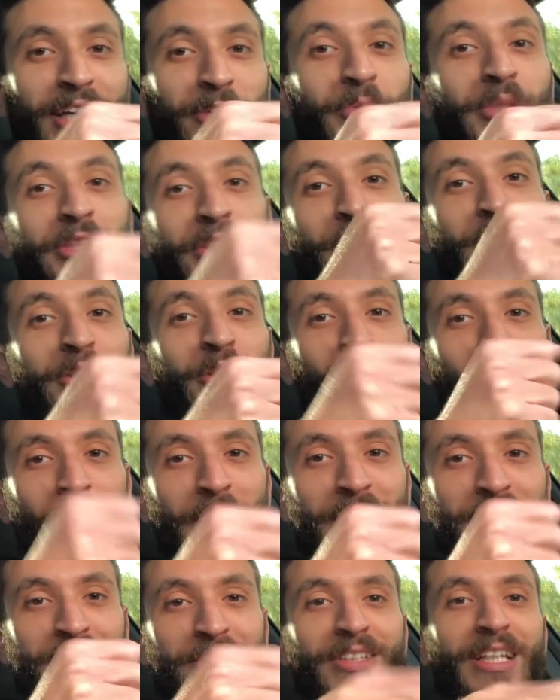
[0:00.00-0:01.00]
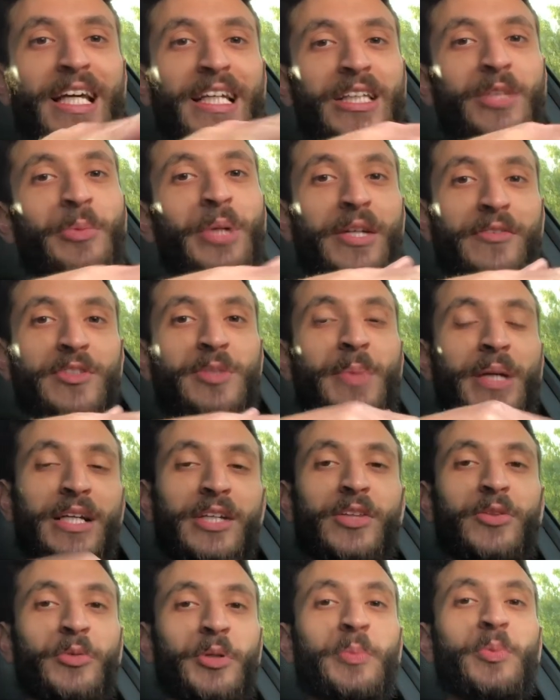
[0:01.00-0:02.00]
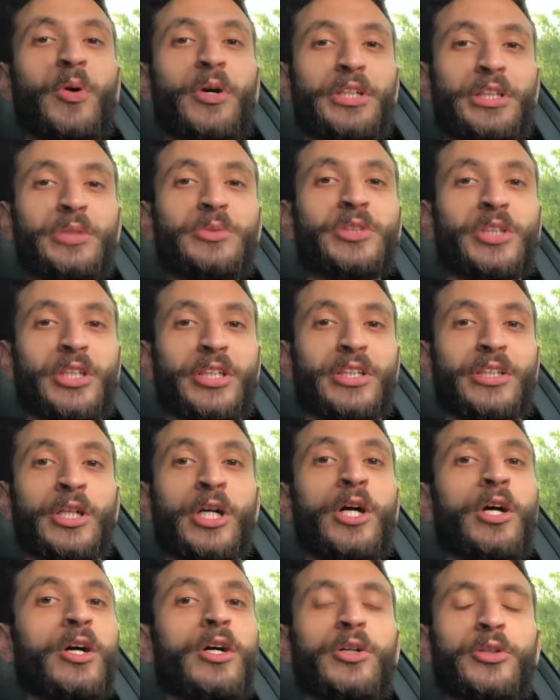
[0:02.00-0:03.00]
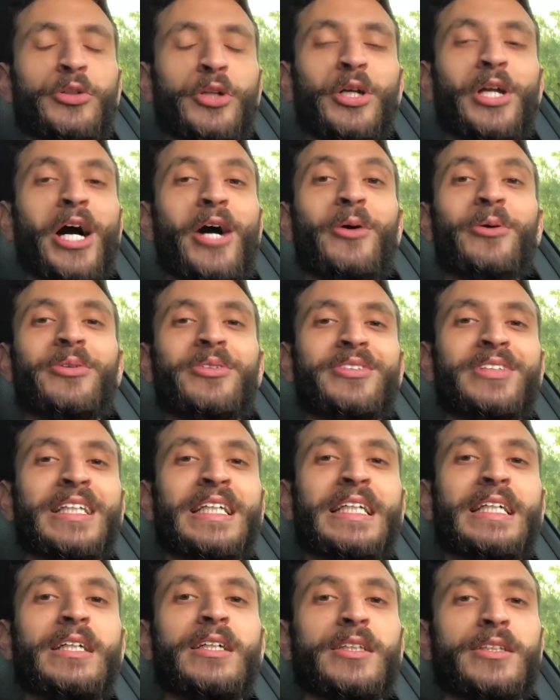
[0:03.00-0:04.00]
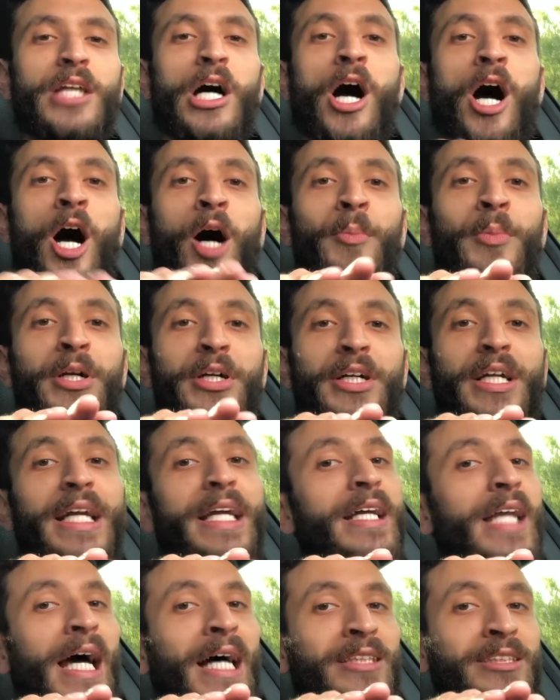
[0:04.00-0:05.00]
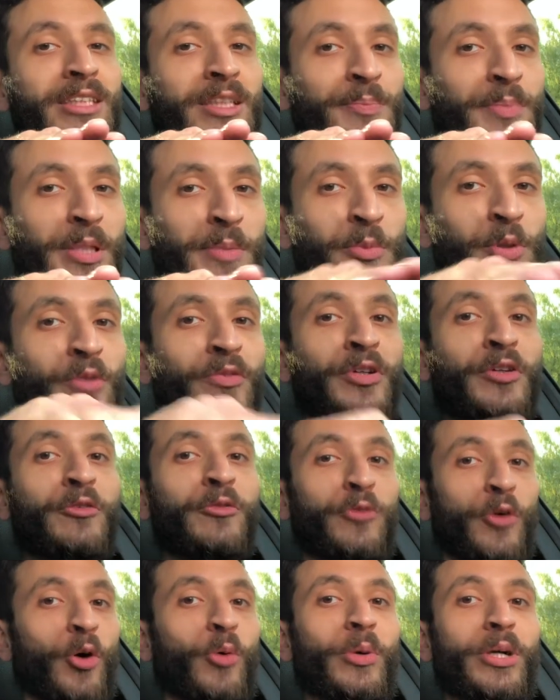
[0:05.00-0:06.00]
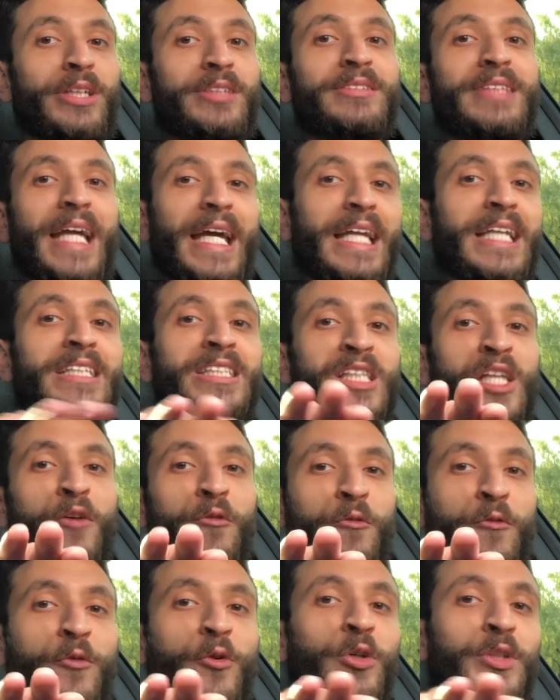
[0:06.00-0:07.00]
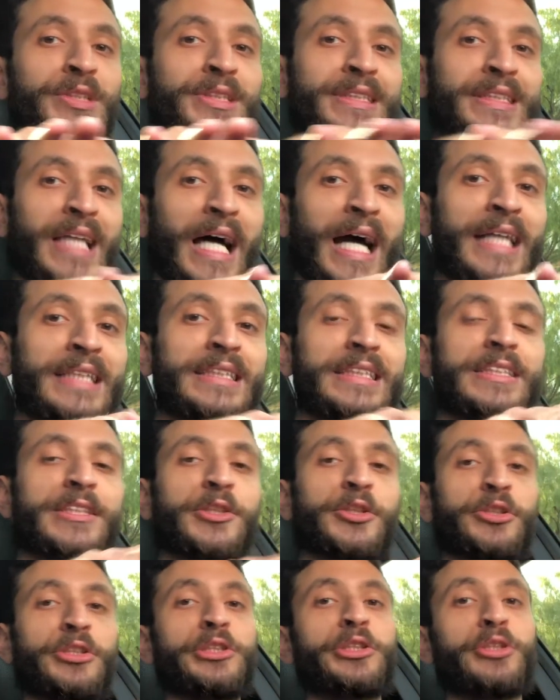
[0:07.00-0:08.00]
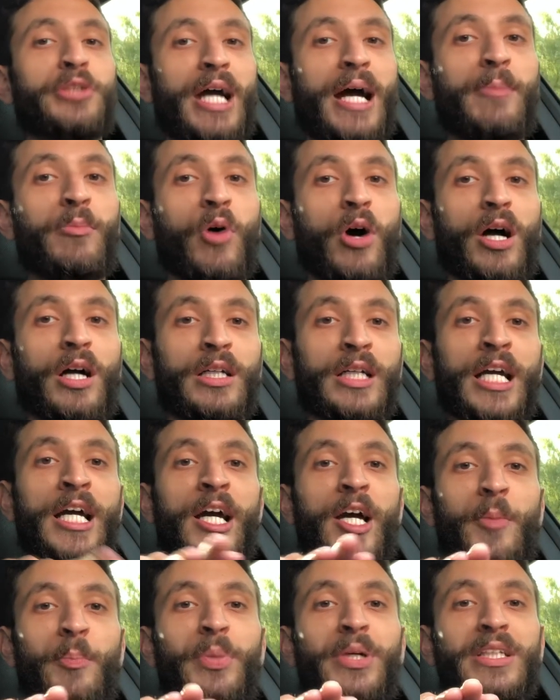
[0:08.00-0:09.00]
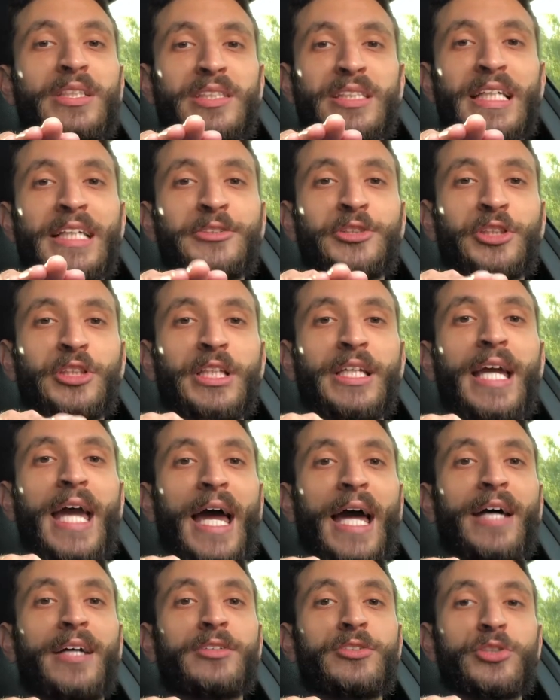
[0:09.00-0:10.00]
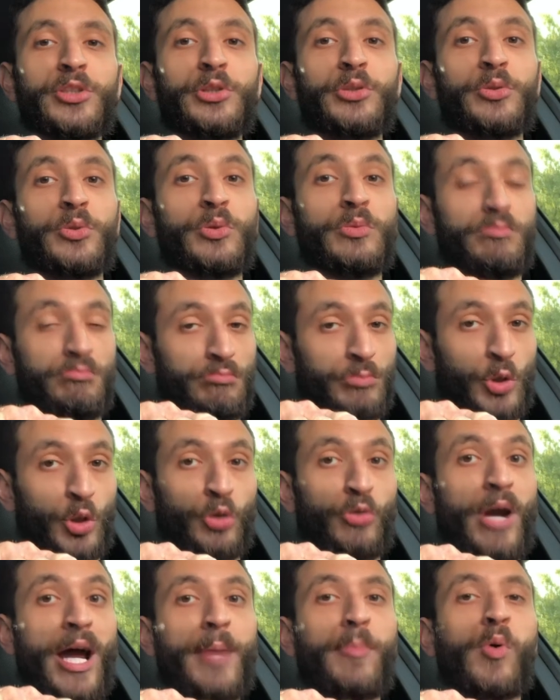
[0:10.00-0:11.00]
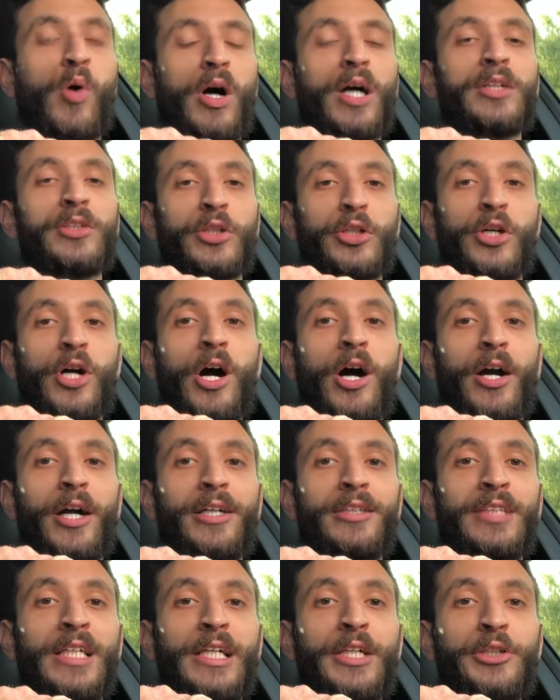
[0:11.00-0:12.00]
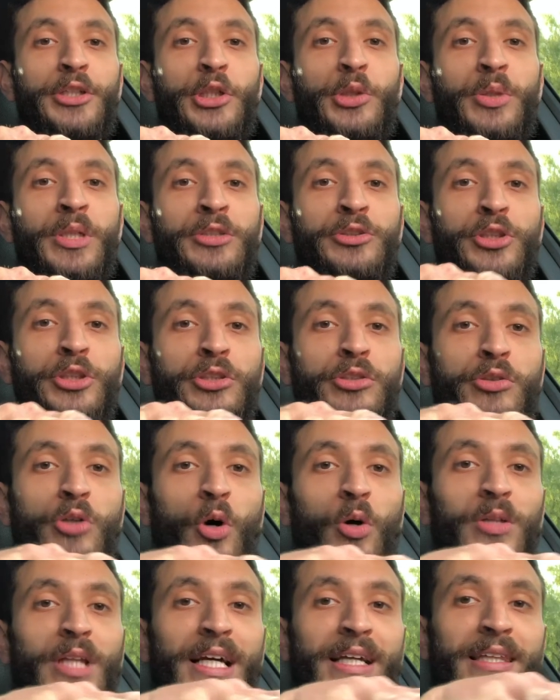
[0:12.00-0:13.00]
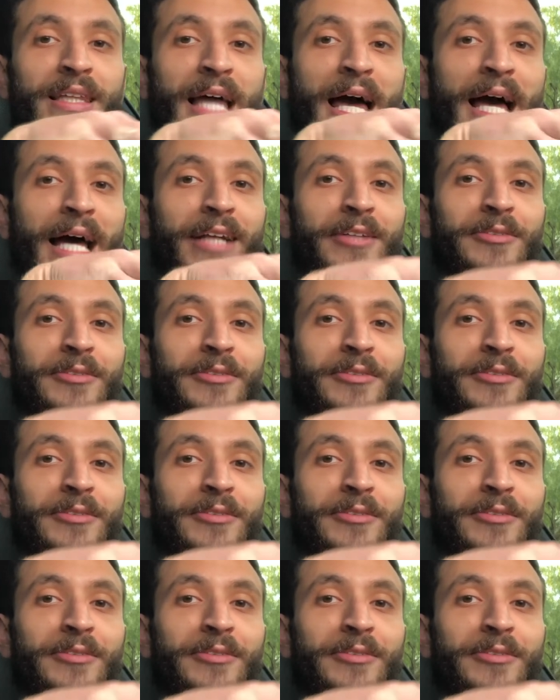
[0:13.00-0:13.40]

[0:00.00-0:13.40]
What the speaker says: we turn the wheel, and then we have to make a 3-point U-turn. No. The Hummer, it has to be moving forward. It isn't a full 90-degree crab walk. But essentially, as you crab walk the car, you can just go like that.